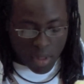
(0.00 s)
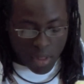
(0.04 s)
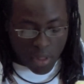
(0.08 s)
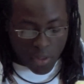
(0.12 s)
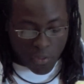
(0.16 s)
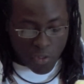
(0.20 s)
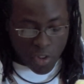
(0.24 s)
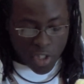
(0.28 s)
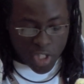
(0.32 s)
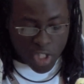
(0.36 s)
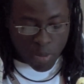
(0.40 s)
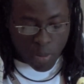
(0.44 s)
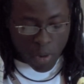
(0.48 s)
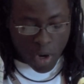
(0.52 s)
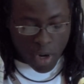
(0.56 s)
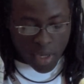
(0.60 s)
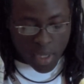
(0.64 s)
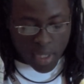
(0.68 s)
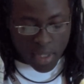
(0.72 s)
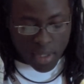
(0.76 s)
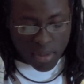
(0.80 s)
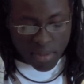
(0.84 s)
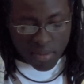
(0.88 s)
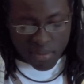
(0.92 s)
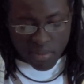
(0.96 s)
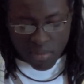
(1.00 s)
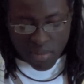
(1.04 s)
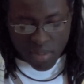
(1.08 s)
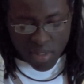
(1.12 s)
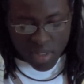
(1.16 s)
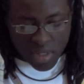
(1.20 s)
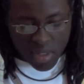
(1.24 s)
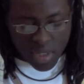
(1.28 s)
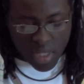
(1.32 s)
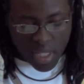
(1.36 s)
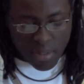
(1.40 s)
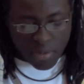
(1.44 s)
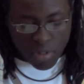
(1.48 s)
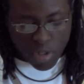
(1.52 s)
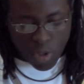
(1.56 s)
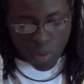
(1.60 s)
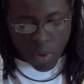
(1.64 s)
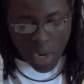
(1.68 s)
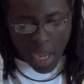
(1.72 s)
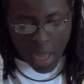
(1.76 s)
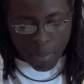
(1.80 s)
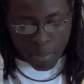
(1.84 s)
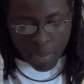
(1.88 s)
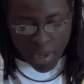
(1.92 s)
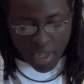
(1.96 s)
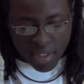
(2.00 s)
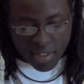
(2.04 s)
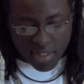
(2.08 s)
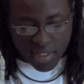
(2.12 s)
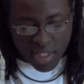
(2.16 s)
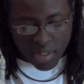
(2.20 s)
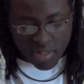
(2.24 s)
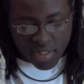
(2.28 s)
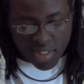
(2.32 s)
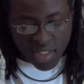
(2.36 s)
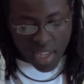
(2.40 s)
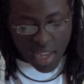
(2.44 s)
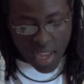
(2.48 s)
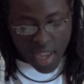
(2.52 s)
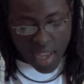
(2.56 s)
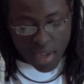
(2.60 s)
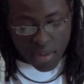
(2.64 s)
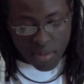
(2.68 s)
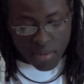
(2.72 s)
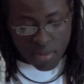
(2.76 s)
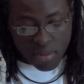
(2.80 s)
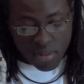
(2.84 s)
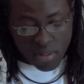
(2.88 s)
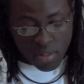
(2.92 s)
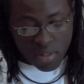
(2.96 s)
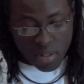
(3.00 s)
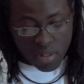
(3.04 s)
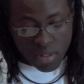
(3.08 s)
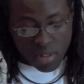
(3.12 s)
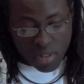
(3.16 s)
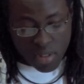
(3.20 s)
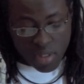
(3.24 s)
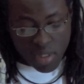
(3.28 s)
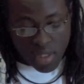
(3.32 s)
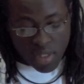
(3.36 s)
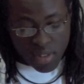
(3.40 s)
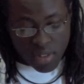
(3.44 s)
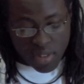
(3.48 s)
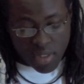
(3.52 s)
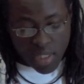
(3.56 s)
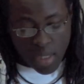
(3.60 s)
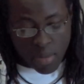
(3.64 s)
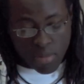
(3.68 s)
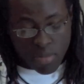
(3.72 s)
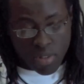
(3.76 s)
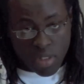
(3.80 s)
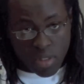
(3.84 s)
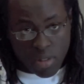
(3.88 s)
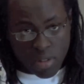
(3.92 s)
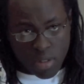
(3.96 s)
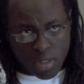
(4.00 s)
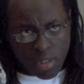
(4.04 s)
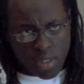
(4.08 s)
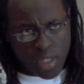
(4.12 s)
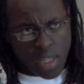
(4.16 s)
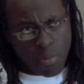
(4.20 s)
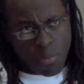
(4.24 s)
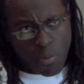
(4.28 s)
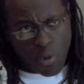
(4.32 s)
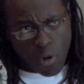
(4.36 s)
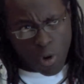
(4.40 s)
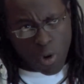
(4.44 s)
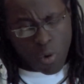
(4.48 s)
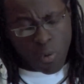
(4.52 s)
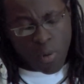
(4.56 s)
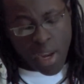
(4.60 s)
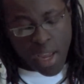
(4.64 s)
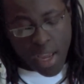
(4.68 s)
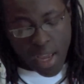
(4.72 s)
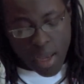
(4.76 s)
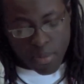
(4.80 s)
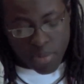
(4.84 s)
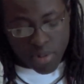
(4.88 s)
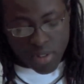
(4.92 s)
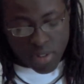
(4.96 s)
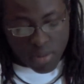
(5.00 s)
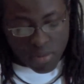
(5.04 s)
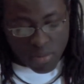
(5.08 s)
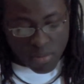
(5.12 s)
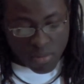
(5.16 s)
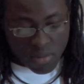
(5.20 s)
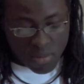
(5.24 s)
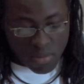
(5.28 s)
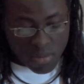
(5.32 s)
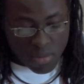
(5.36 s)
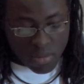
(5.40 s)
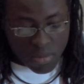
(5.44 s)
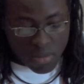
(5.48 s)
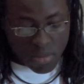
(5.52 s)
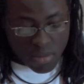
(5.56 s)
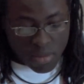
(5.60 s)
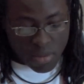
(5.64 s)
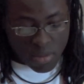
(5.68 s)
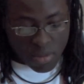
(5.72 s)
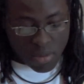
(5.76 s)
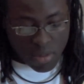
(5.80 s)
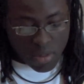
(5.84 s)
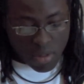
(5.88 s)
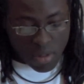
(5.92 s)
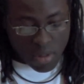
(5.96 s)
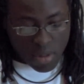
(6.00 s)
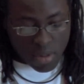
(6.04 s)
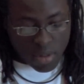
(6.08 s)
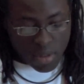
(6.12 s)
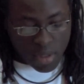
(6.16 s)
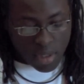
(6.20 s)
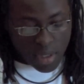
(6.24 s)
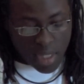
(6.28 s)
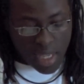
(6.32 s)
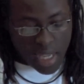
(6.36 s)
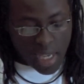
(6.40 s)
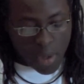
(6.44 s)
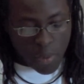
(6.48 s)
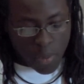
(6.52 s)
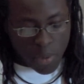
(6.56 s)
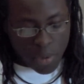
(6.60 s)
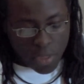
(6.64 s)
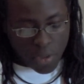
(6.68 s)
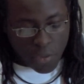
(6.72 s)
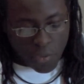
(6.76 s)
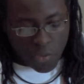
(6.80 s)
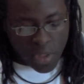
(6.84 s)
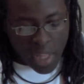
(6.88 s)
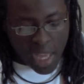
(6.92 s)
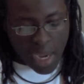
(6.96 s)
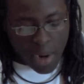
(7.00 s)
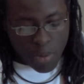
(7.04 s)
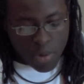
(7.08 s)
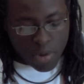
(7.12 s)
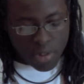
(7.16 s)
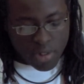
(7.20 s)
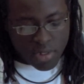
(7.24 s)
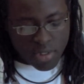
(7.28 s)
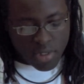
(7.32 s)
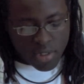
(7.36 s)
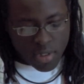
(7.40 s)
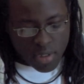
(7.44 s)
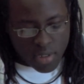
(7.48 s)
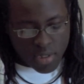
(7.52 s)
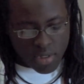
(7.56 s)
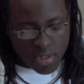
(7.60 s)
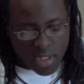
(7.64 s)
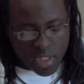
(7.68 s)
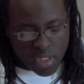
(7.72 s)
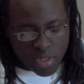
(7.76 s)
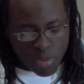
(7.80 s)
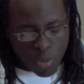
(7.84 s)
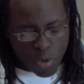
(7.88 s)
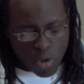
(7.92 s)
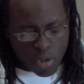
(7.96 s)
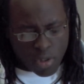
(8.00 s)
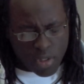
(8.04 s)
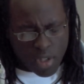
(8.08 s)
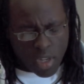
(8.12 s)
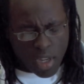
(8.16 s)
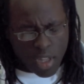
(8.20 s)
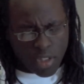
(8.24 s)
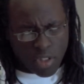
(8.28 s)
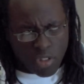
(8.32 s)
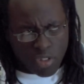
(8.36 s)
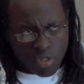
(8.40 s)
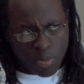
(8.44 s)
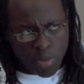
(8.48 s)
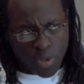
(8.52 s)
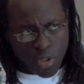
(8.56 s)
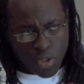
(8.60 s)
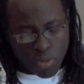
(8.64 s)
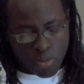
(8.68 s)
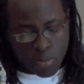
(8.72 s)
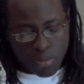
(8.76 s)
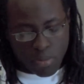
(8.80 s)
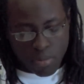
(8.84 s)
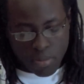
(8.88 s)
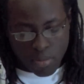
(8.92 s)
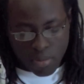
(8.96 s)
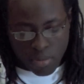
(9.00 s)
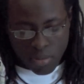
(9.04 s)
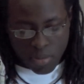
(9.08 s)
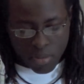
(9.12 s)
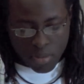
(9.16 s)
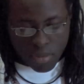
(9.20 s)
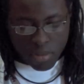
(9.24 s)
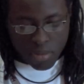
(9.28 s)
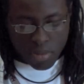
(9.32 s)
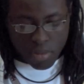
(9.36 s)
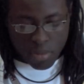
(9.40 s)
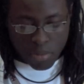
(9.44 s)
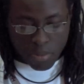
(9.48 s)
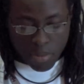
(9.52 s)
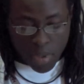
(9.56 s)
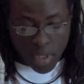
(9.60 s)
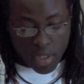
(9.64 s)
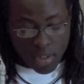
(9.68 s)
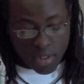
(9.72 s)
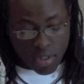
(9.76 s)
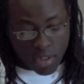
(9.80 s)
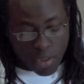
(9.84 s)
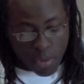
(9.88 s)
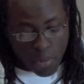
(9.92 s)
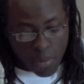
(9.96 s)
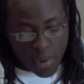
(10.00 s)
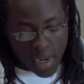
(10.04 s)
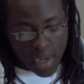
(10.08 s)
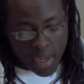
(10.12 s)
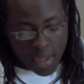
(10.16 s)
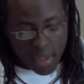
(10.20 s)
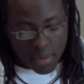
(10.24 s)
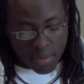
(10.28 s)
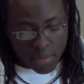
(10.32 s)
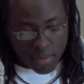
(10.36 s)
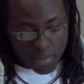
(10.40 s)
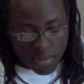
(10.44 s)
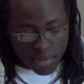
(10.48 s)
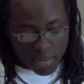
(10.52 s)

The fish market leaves crab buckets outside and seems to get more crabs. The lady with the flowers sees more colors bloom because of the rain.